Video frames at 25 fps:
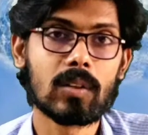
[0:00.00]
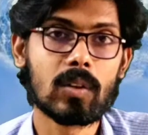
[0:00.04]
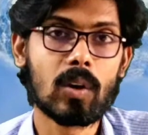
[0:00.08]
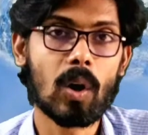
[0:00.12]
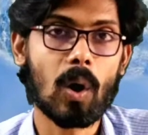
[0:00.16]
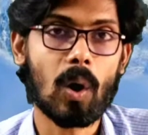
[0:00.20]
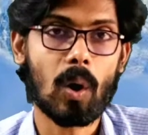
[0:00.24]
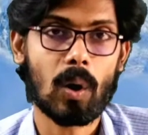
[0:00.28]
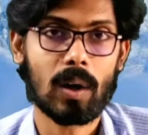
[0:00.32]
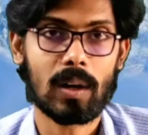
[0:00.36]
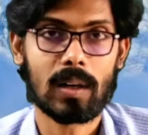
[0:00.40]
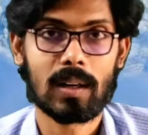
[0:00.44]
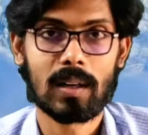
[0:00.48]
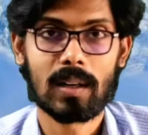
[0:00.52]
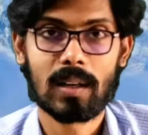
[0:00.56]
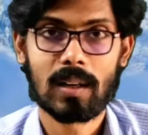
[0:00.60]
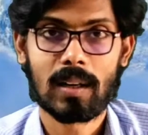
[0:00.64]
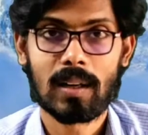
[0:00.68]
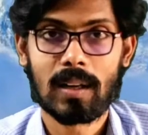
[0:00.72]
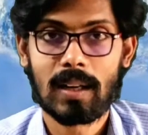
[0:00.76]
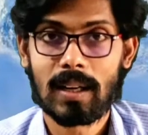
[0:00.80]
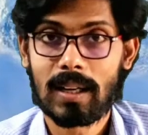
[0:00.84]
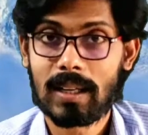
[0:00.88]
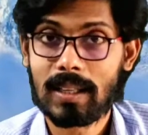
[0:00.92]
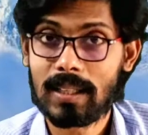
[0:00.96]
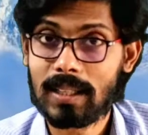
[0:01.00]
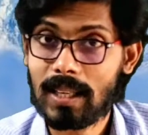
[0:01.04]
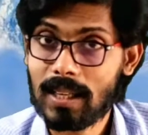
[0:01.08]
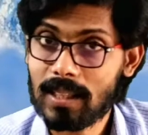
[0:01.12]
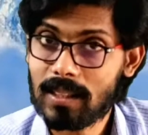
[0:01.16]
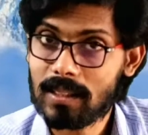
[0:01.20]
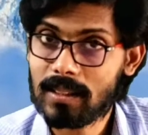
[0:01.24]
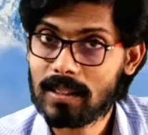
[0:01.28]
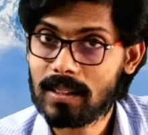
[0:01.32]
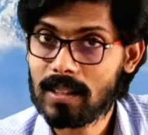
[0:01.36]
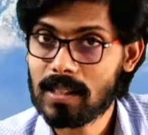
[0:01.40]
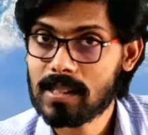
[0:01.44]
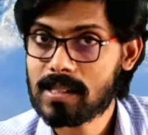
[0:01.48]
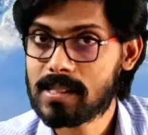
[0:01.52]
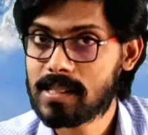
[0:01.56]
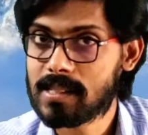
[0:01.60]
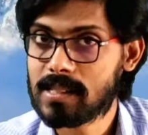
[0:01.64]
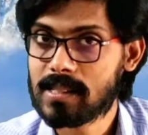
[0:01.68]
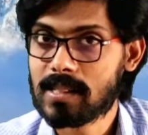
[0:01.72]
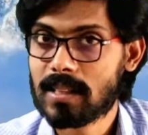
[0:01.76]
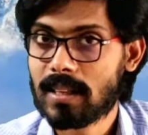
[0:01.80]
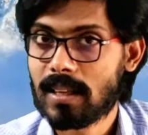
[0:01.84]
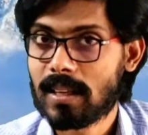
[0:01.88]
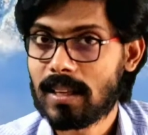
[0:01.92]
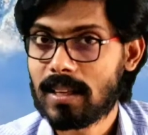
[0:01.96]
God. Did
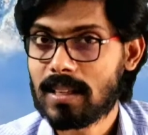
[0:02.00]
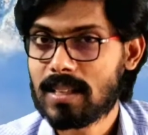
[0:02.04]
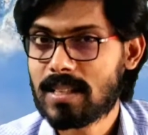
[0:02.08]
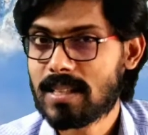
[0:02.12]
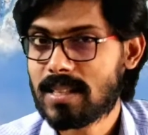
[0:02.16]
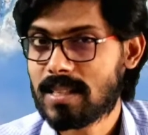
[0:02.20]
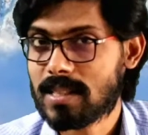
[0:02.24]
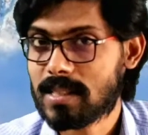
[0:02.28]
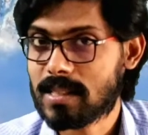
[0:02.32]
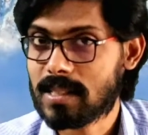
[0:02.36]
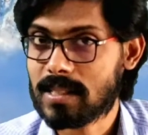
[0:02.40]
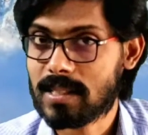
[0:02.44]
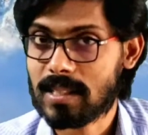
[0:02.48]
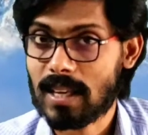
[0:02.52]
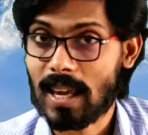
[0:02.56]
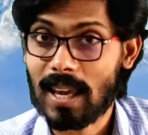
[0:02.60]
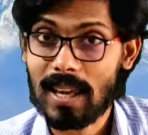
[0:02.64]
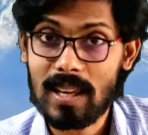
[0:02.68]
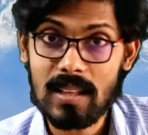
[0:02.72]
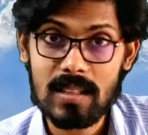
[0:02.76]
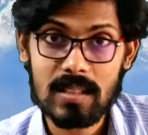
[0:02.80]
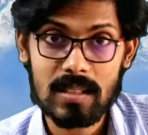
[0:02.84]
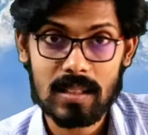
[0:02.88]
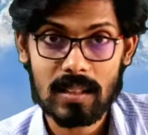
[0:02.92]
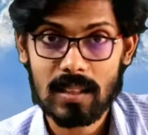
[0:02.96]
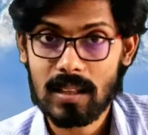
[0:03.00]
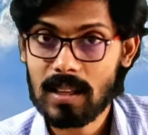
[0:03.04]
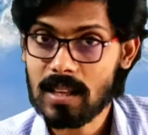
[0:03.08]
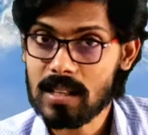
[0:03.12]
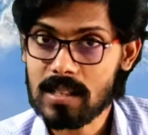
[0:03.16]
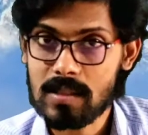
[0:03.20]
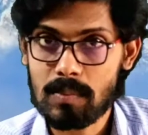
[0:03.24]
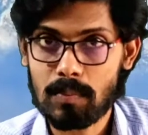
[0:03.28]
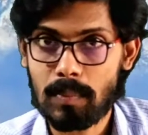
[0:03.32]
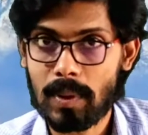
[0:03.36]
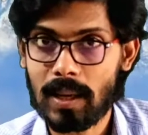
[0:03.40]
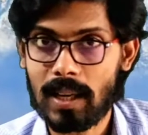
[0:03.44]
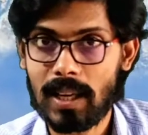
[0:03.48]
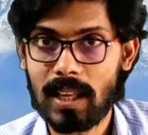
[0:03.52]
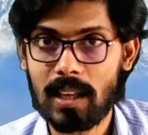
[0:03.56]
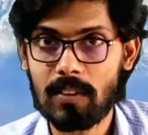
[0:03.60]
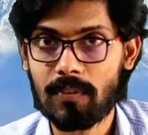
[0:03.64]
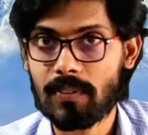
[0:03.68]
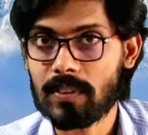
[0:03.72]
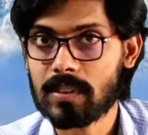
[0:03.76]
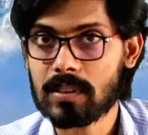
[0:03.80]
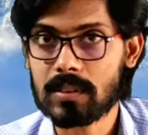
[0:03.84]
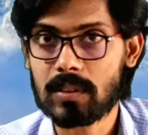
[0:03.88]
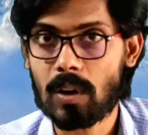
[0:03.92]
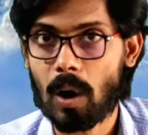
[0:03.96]
this change his belief
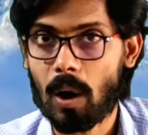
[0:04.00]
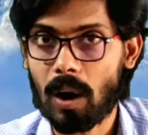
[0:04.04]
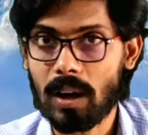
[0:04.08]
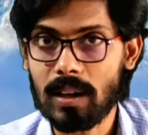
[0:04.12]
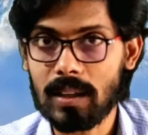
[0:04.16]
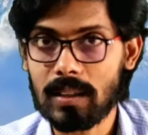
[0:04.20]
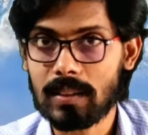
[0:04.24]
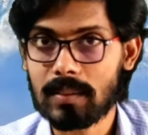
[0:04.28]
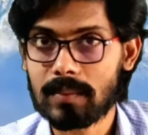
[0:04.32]
in God?